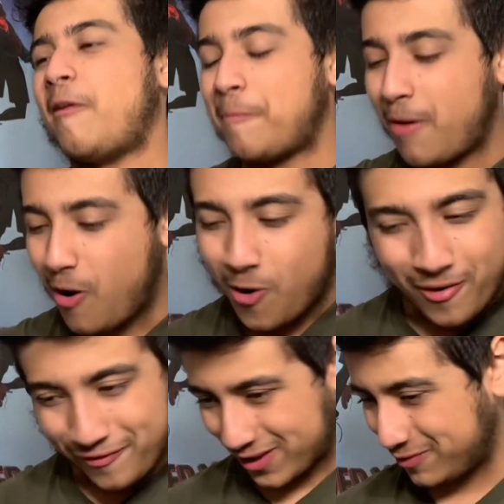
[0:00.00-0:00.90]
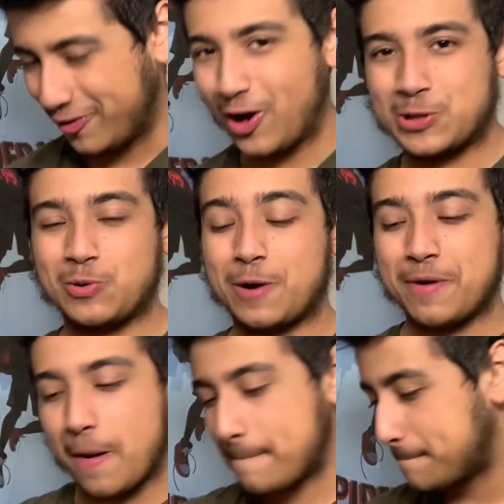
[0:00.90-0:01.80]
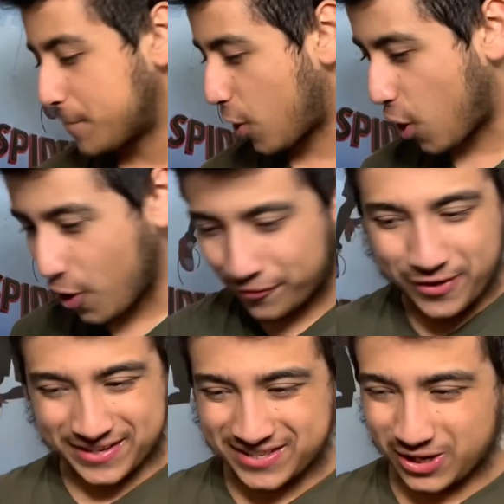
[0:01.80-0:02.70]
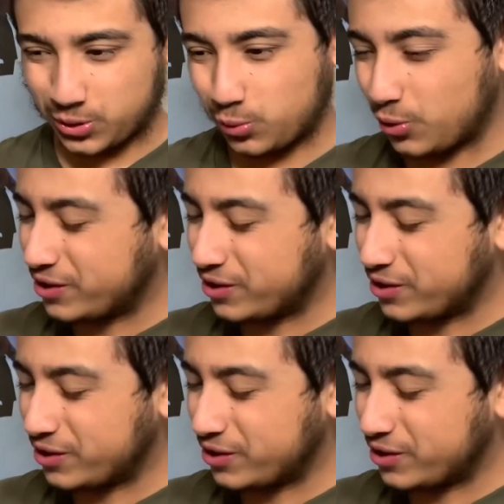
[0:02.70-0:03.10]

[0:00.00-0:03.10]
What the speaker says: Perfect follow-up. Perfect sequel.